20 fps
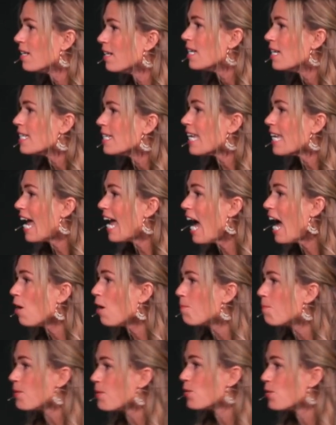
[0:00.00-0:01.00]
to help
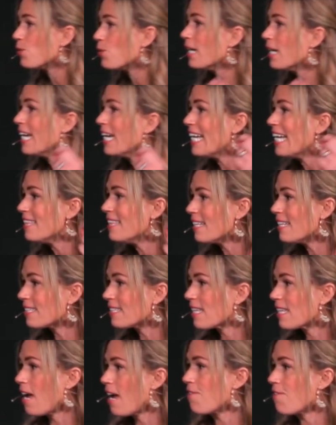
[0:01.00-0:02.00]
you in this
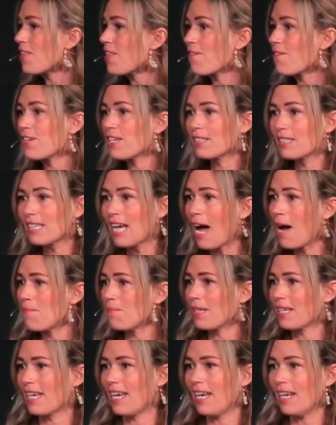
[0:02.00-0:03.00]
life that feels
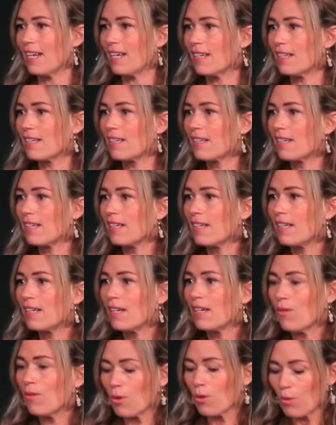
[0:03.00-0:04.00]
complicated, where we